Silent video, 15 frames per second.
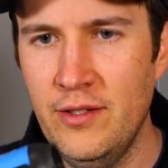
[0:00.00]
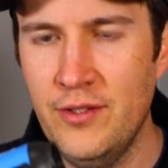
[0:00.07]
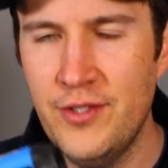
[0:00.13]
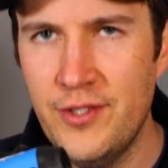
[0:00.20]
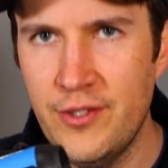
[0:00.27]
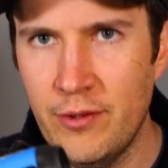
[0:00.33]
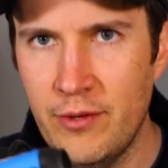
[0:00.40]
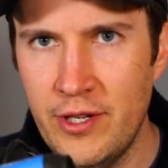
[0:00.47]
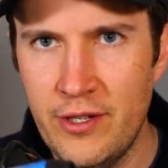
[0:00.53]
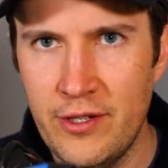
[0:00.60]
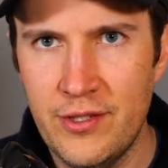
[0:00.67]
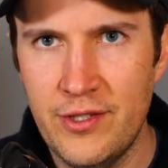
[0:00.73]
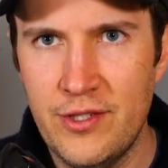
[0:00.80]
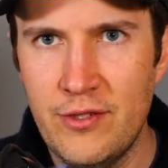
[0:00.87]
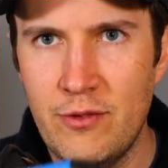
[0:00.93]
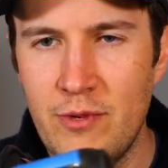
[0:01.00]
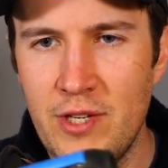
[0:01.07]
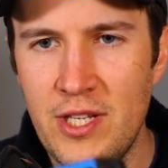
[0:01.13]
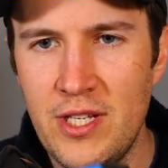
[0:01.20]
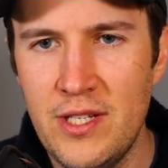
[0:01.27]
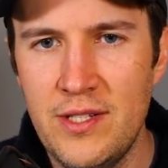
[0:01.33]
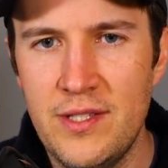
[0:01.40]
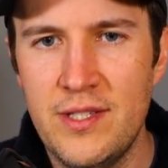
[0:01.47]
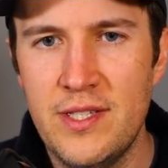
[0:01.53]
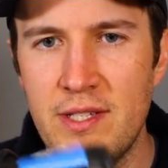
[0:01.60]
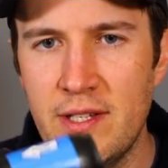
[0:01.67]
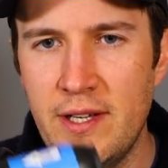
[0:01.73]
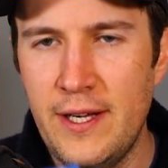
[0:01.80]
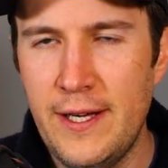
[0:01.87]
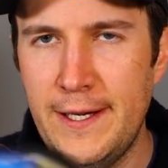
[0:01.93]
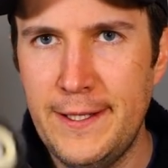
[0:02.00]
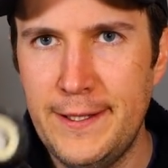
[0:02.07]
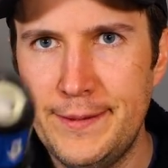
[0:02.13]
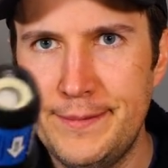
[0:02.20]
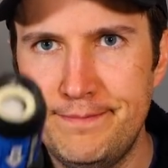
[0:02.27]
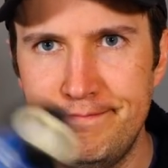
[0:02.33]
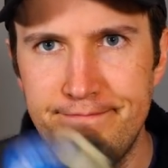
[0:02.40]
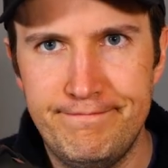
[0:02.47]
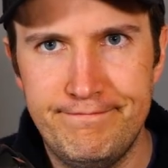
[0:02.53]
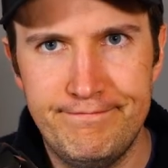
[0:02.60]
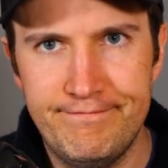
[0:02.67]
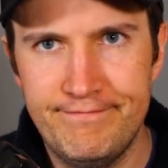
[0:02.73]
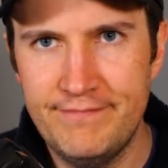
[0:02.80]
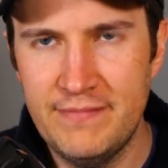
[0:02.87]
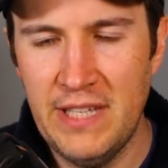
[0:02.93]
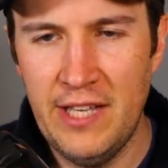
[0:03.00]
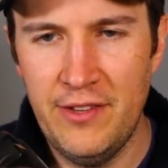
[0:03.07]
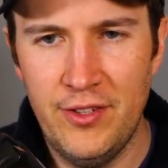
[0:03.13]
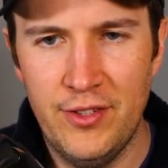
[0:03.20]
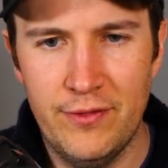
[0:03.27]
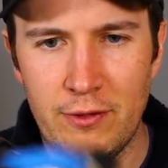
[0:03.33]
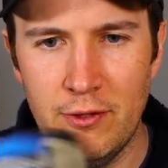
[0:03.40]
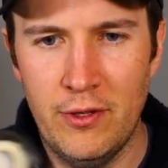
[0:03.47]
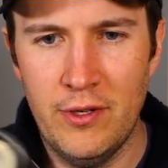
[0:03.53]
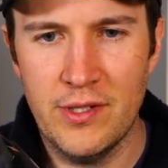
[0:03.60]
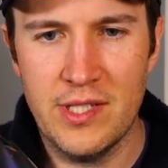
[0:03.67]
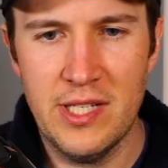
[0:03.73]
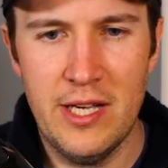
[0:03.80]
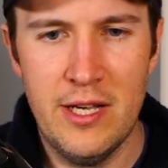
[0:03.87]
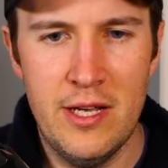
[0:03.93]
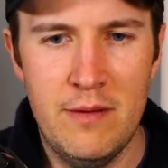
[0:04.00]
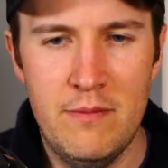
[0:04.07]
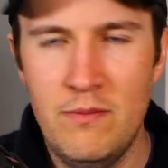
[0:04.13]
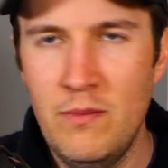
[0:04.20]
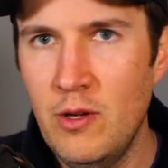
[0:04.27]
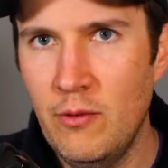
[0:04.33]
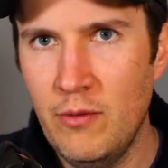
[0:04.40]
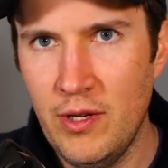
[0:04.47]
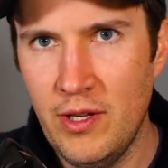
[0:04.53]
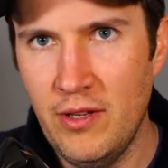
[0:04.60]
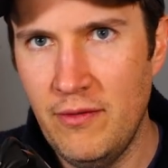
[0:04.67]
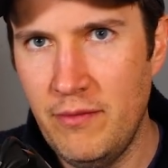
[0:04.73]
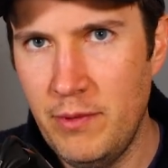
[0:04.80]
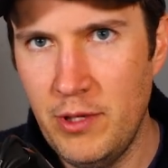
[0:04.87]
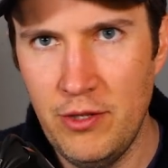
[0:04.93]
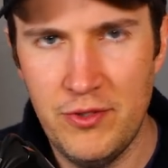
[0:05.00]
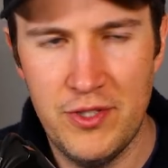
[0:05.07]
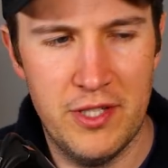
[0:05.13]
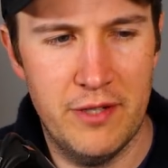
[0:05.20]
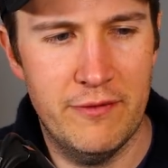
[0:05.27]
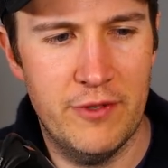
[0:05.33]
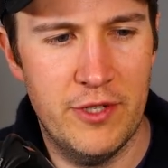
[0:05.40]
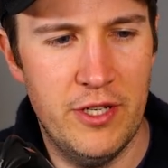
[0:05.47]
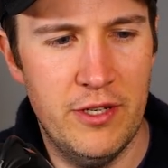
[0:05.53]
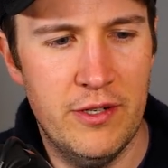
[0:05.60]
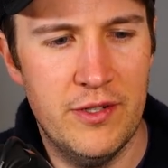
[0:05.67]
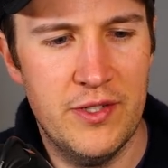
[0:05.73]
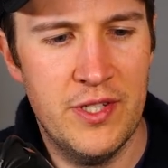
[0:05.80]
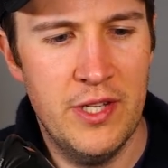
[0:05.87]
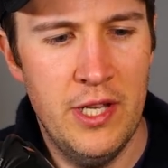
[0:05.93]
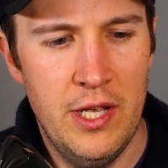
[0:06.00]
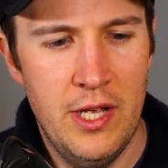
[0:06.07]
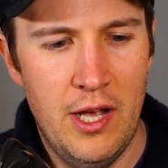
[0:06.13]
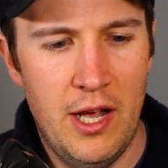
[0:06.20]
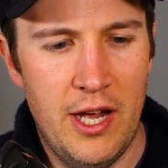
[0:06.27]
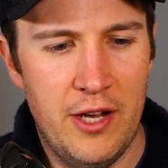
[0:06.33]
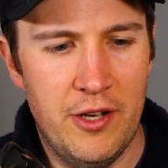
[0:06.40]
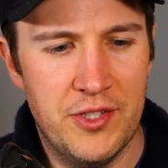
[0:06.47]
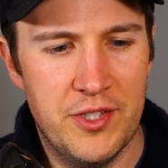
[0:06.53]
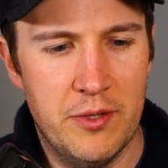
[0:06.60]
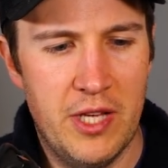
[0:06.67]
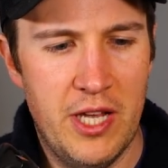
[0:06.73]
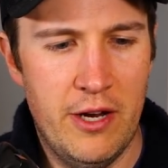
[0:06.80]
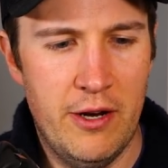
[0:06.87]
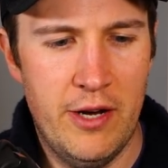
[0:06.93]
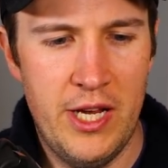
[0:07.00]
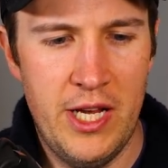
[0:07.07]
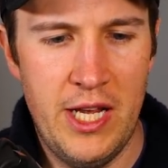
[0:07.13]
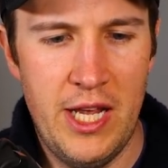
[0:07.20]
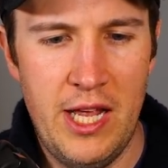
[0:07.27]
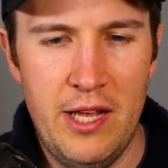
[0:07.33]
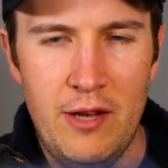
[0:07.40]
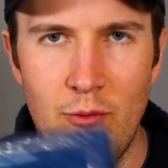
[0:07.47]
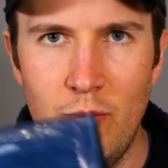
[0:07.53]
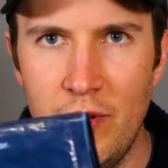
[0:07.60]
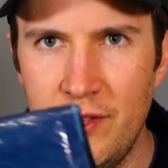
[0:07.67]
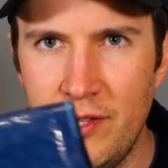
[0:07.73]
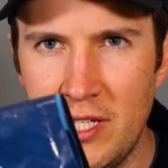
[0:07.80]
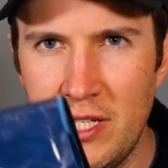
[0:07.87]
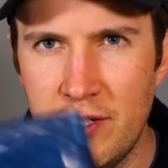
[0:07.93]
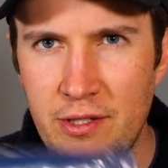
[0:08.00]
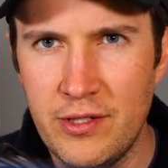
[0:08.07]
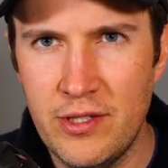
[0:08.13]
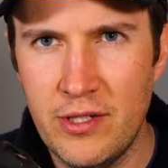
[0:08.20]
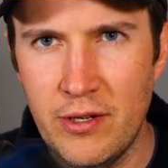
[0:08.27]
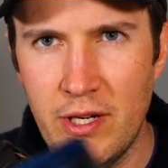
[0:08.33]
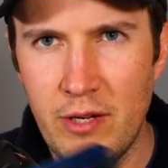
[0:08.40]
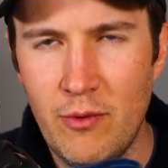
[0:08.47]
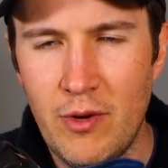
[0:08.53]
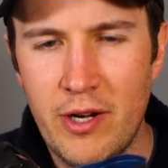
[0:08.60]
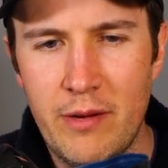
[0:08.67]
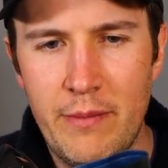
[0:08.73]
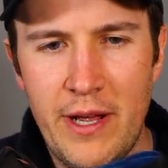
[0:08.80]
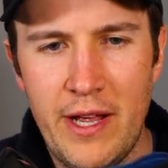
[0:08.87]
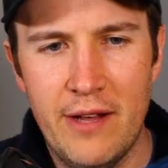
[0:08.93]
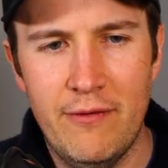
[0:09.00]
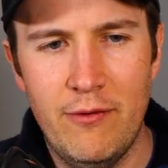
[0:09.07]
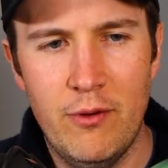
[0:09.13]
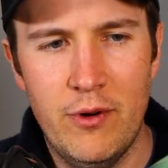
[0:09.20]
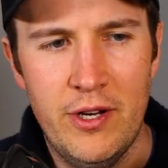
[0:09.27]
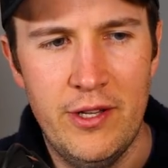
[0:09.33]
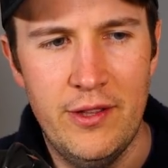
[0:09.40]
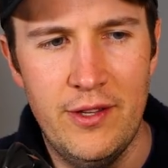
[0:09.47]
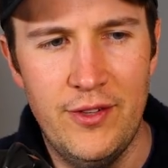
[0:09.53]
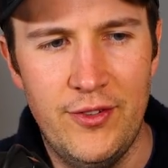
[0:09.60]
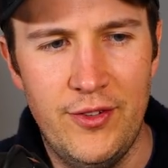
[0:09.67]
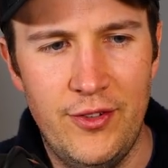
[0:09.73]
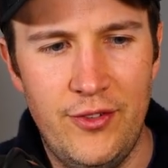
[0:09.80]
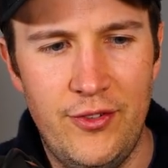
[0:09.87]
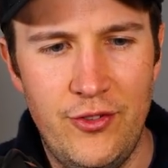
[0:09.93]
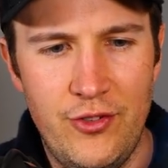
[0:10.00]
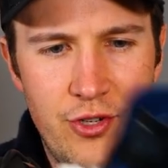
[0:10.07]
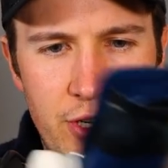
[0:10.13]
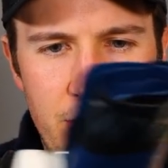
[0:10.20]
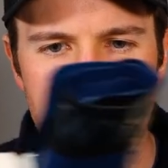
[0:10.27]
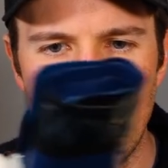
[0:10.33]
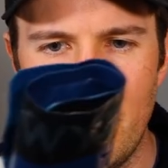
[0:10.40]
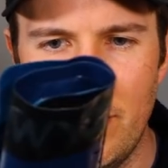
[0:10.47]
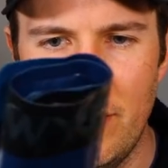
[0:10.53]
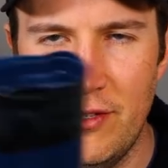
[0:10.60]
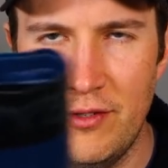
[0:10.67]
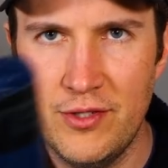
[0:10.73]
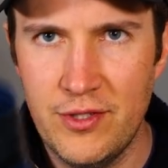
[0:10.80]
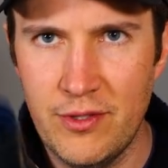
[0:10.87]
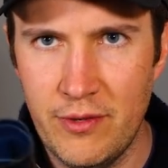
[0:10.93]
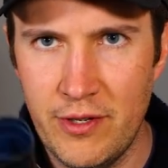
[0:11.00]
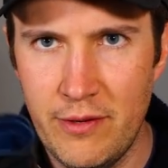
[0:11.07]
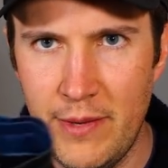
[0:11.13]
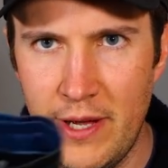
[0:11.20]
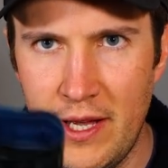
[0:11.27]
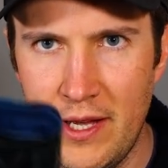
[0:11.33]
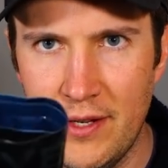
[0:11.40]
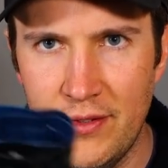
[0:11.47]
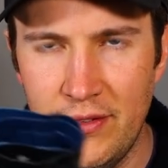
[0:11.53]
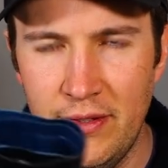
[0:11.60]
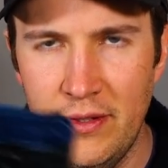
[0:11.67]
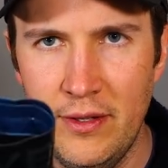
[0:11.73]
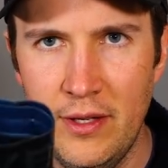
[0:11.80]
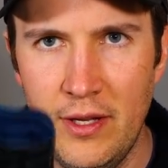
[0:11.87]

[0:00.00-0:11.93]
Sawyer Squeeze. Had this for a long time. We've been using them for years. I also carry a 1 liter dirty water bag for it. This is just one of those Sawyer bags.